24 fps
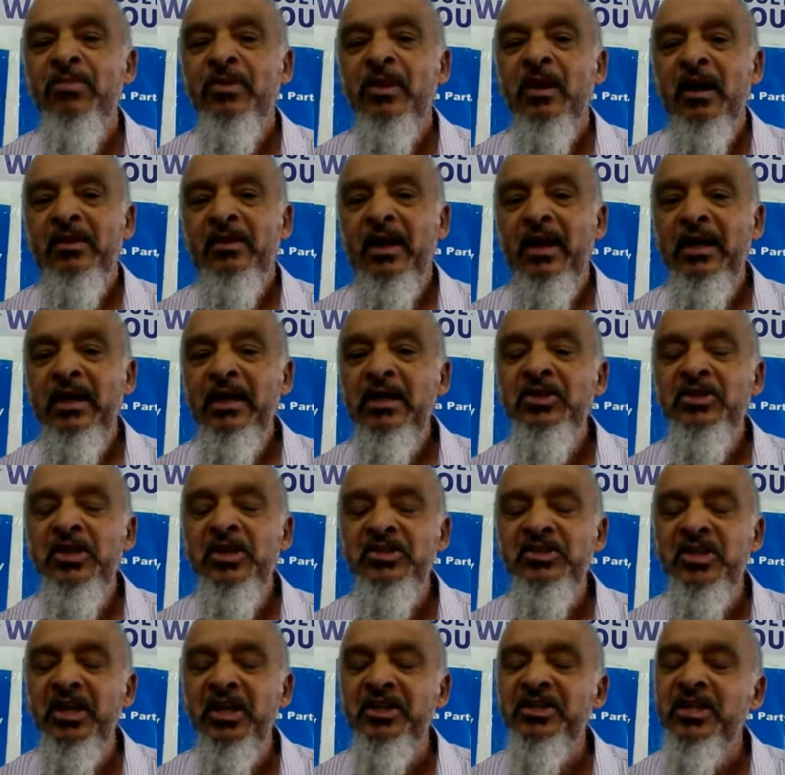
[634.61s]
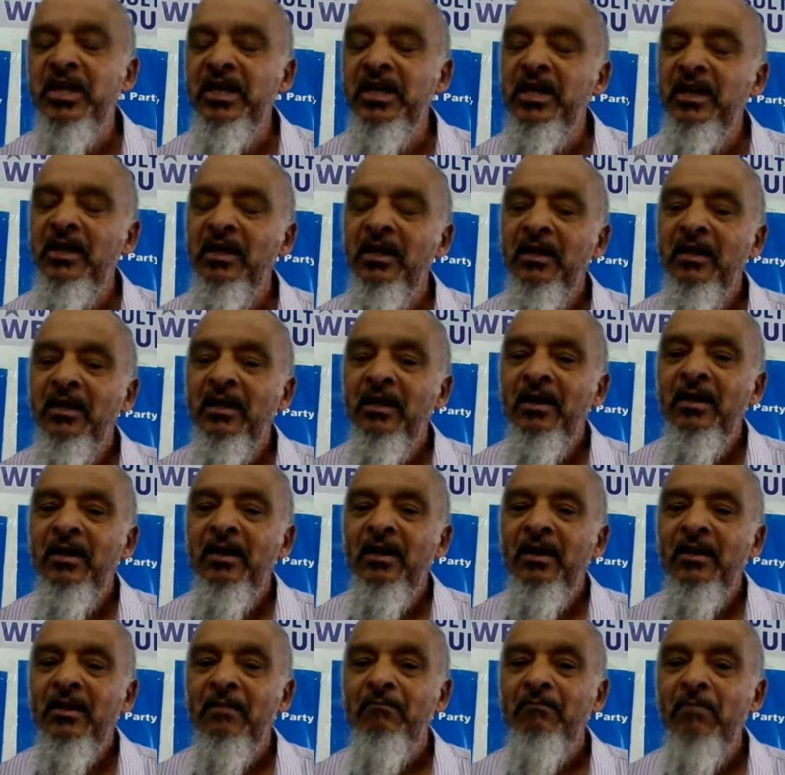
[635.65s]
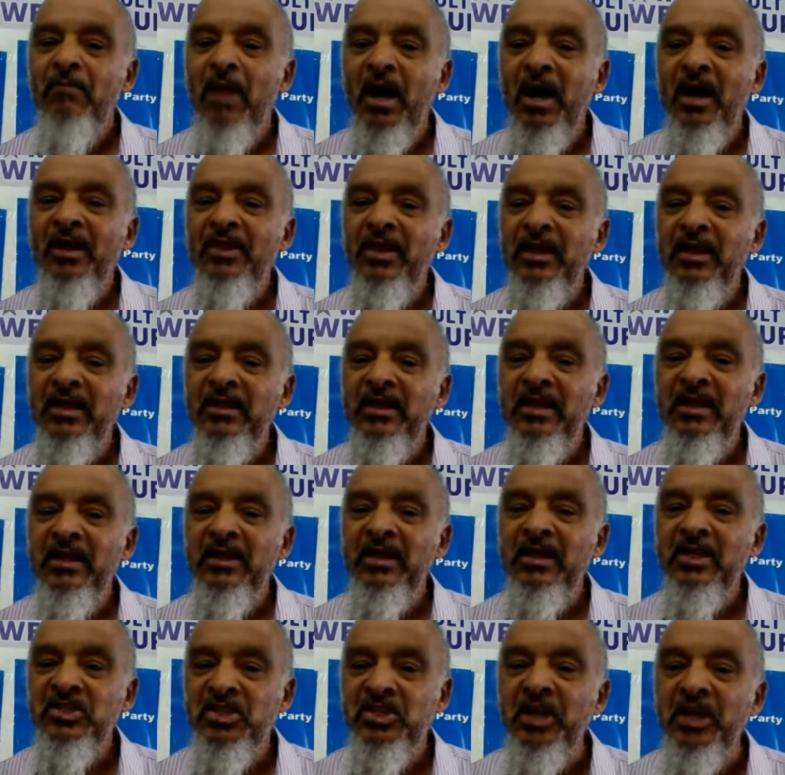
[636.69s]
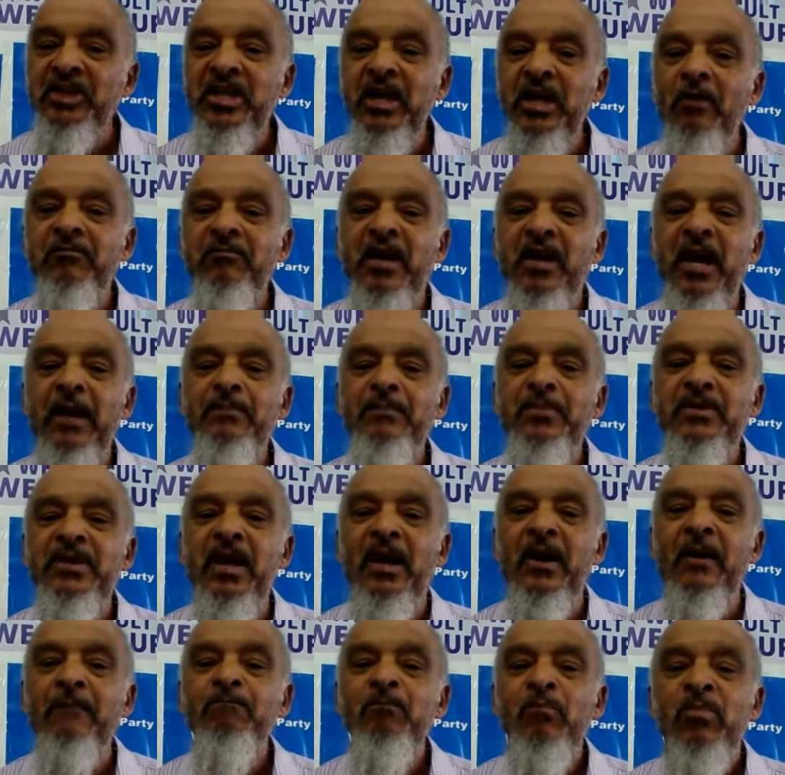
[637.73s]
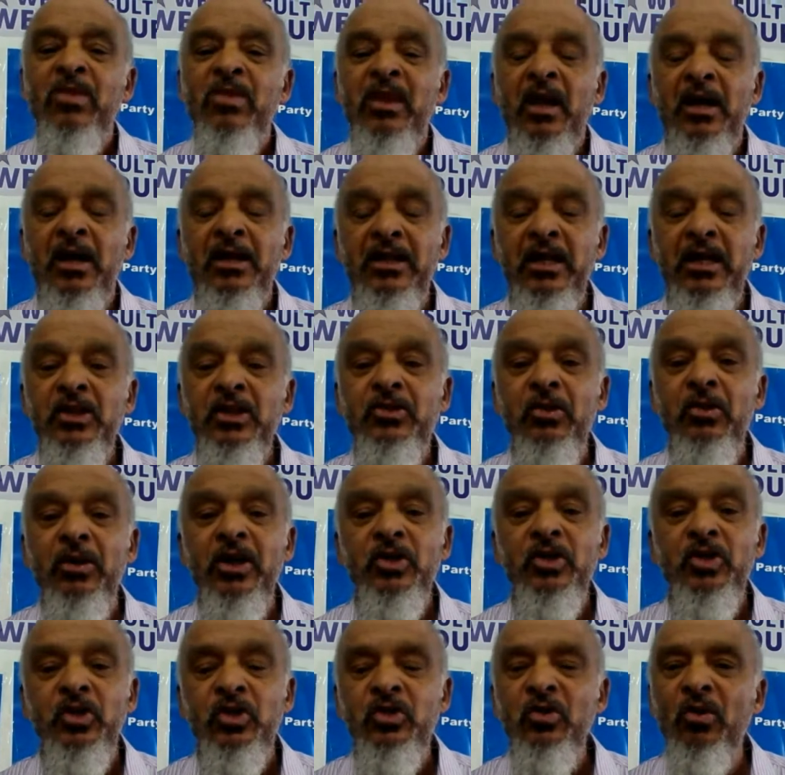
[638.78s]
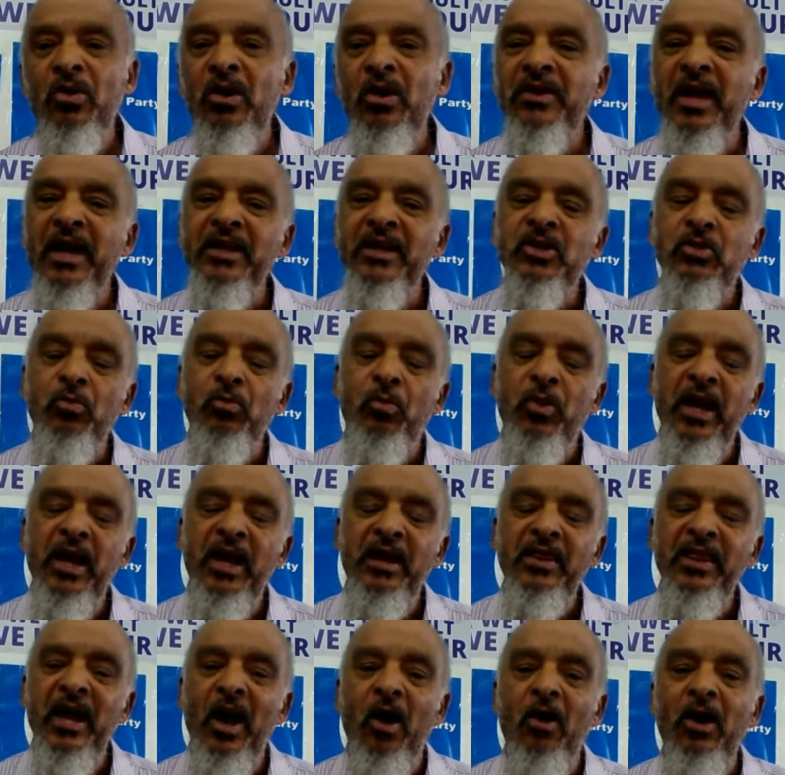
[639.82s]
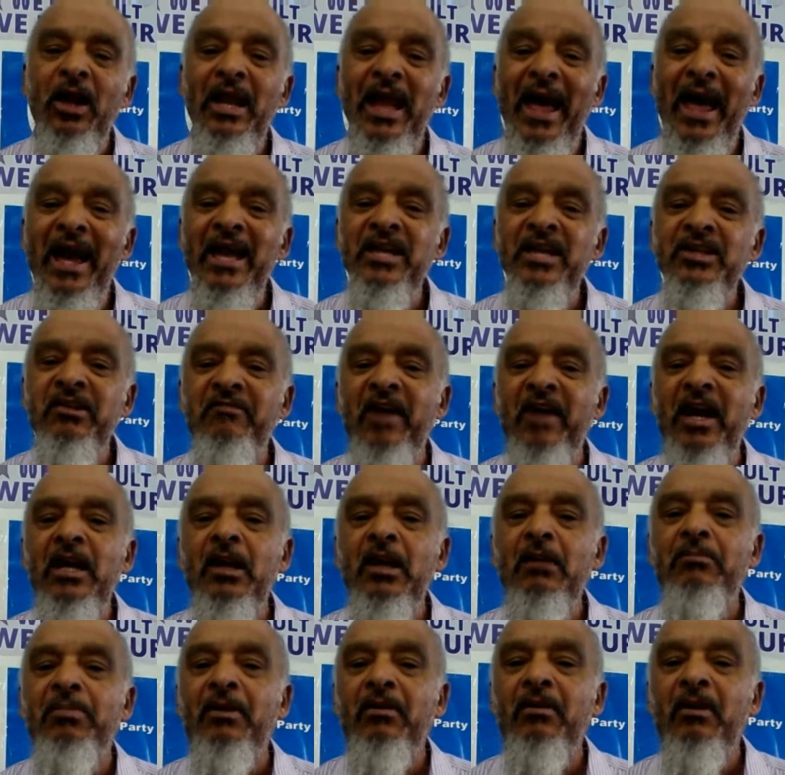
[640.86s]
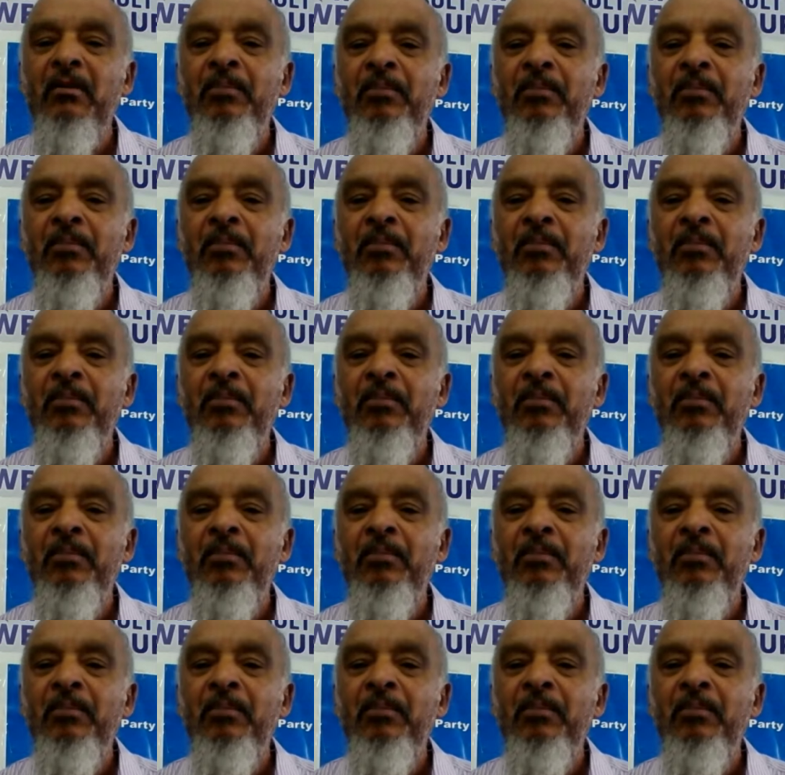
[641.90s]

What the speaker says: The intercity, the city of Cape Town need to ensure that where there are land available,